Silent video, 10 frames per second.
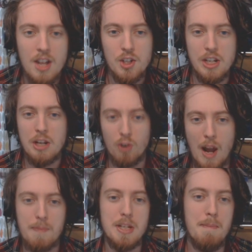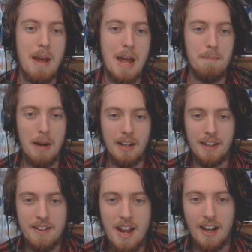She grabs the man by
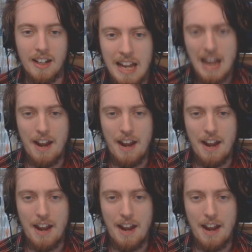the neck